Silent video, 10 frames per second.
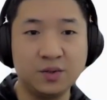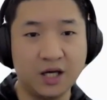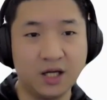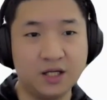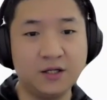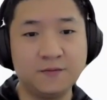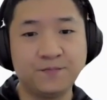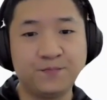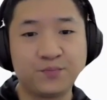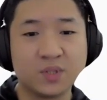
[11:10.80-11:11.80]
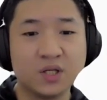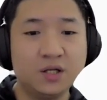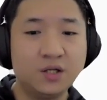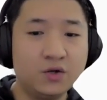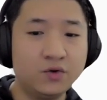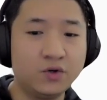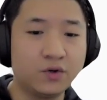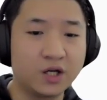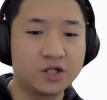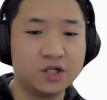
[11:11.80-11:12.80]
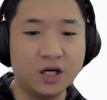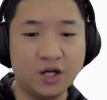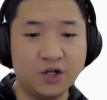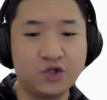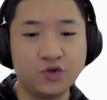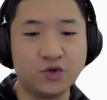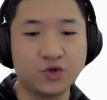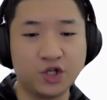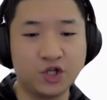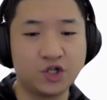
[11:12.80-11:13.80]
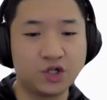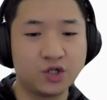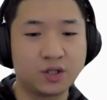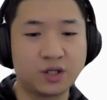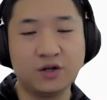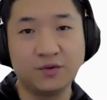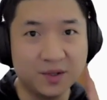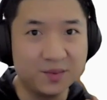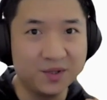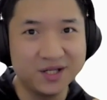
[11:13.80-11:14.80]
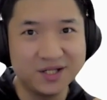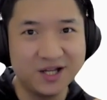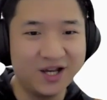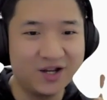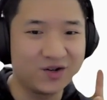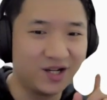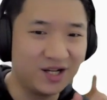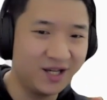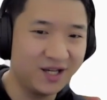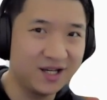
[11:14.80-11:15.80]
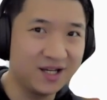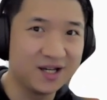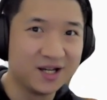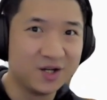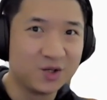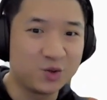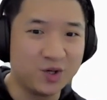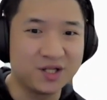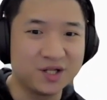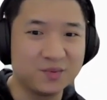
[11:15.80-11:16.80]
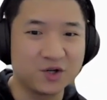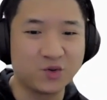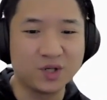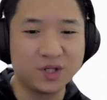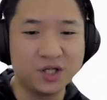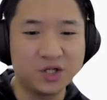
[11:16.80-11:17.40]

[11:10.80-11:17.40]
add it. So you actually ask you to search. Okay, remember just now I already created my Google Search